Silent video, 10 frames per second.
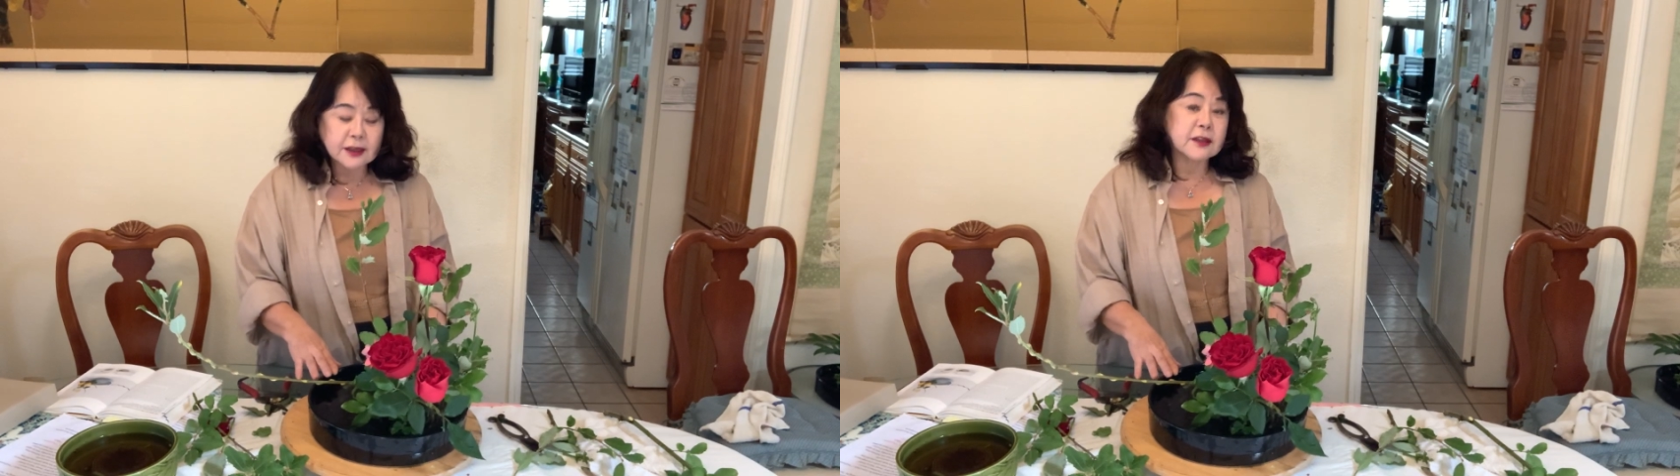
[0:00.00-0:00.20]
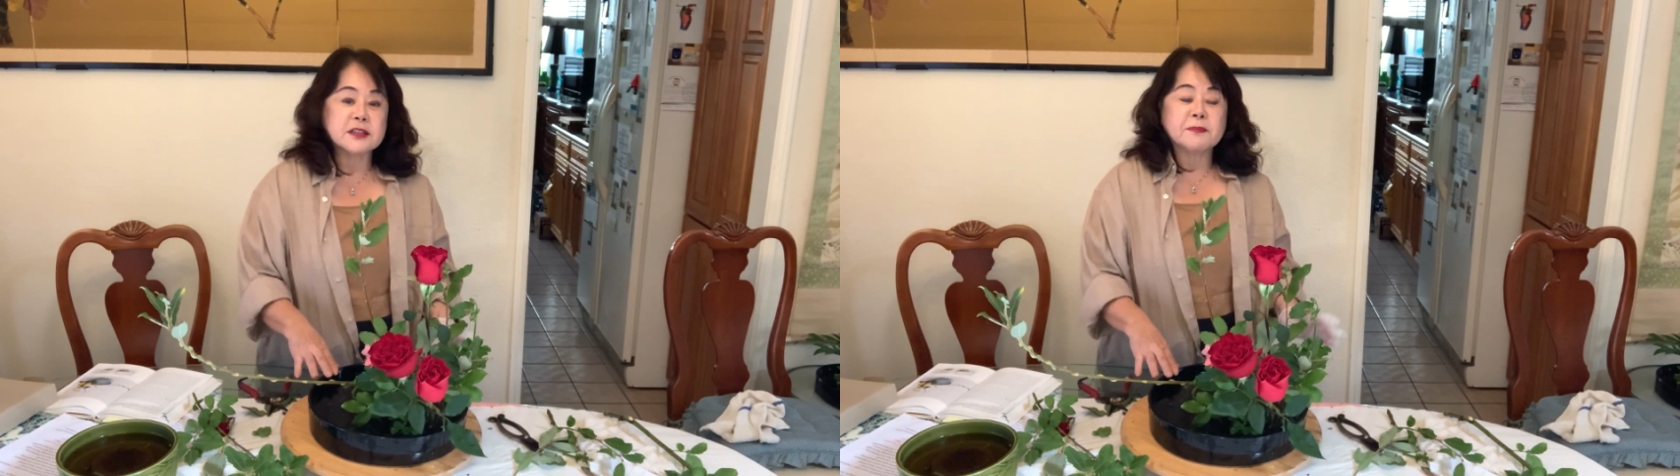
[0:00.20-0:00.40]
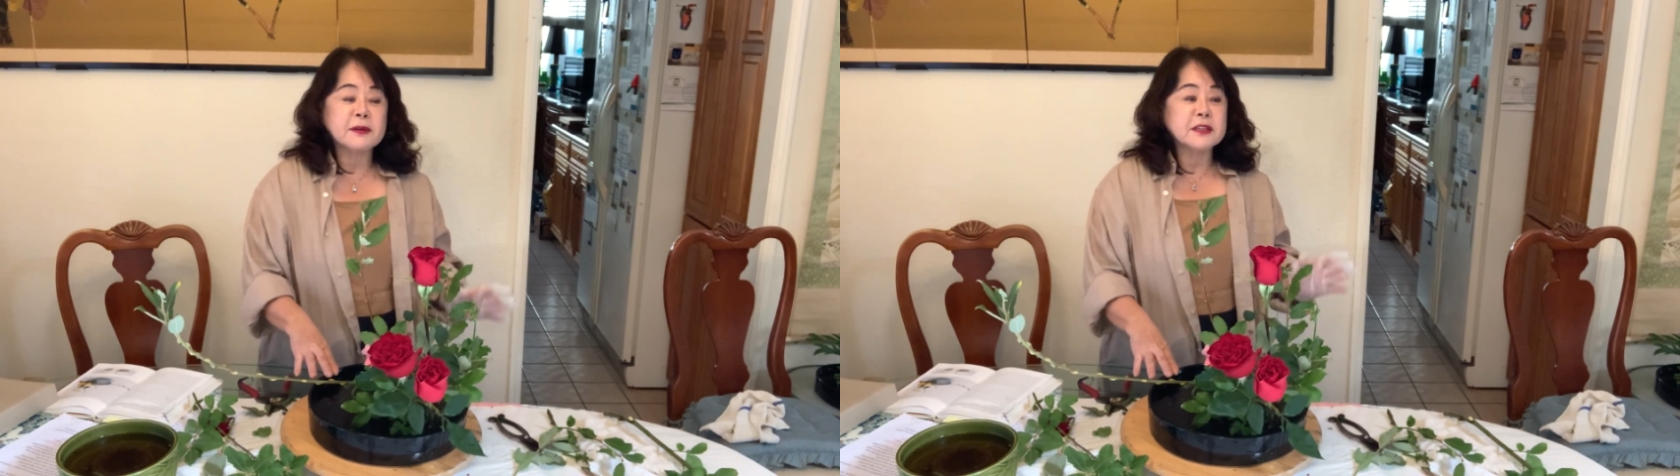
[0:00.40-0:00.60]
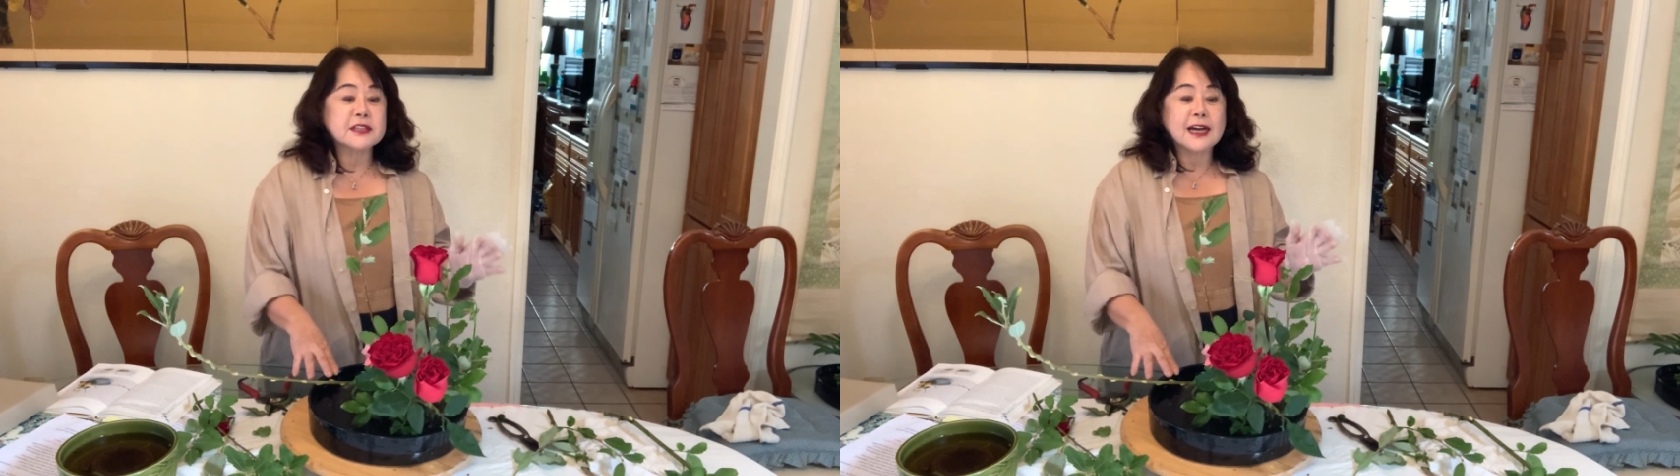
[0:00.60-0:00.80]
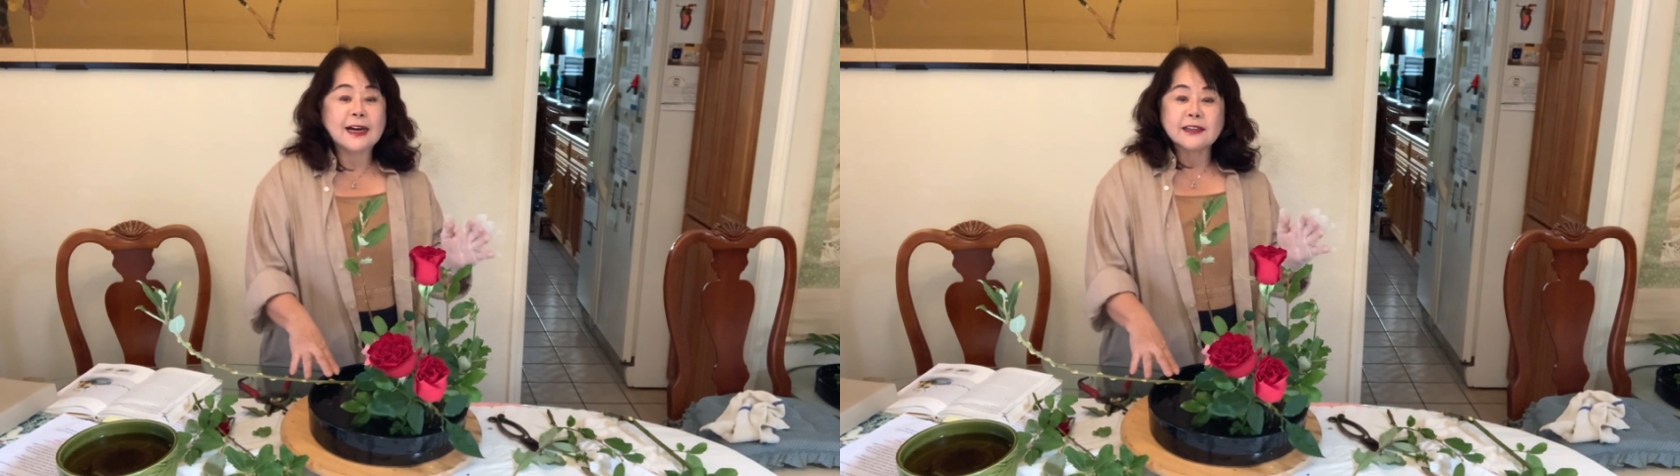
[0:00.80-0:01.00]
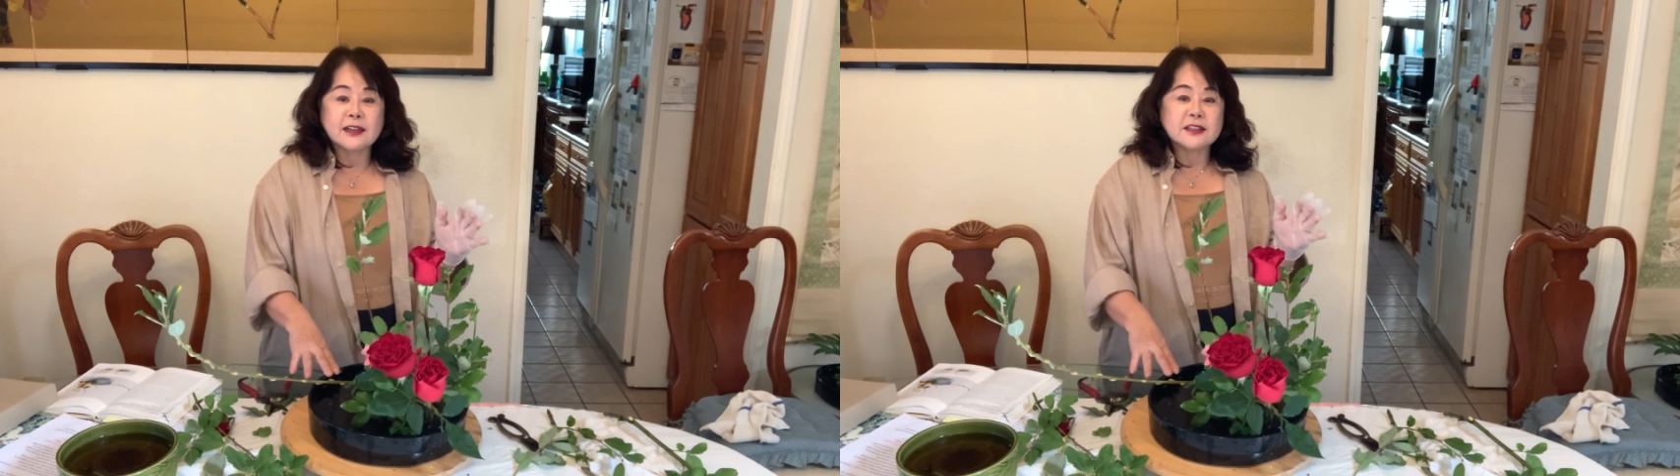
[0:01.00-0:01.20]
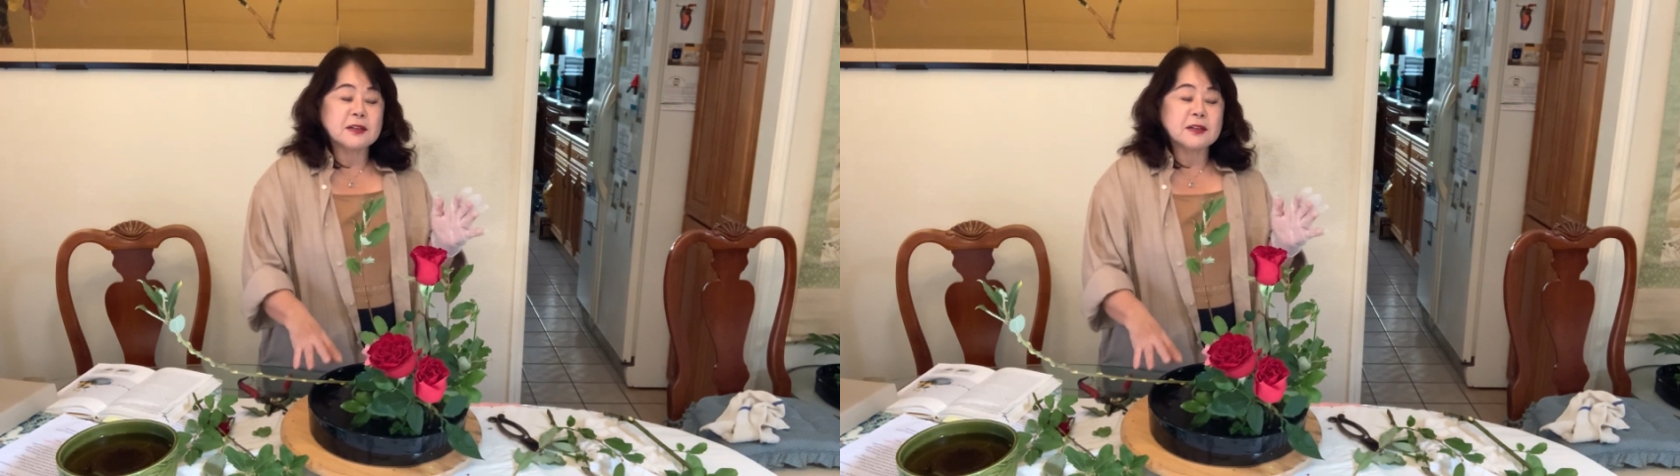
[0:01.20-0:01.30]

a Japanese garden,